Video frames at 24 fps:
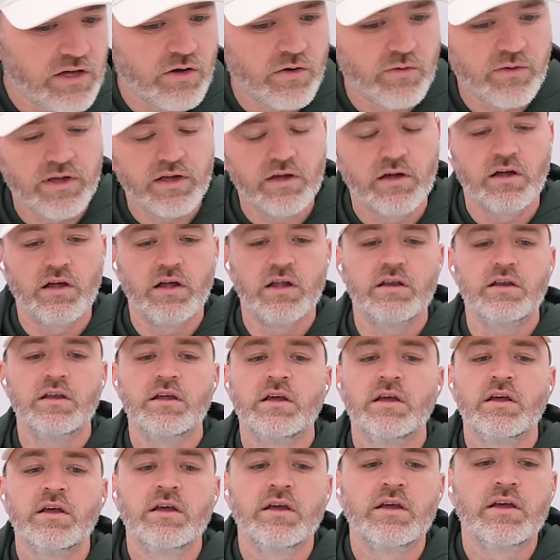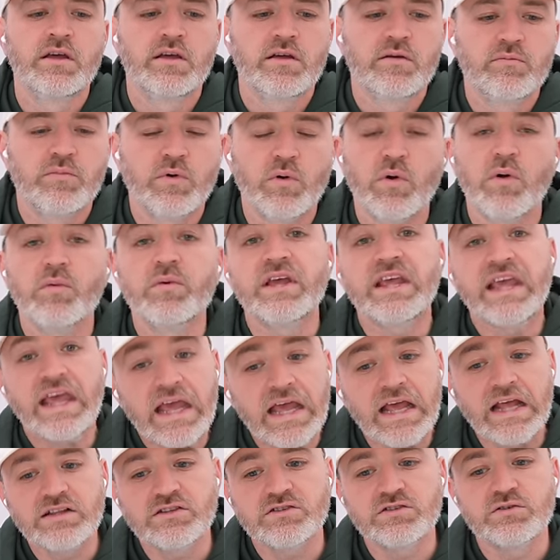going on, but what we
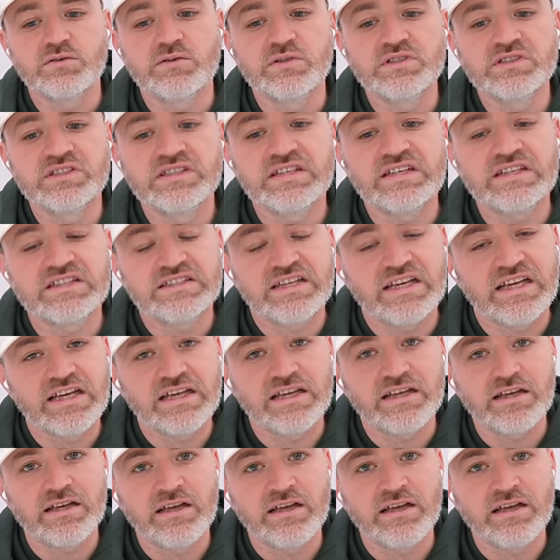can't do is take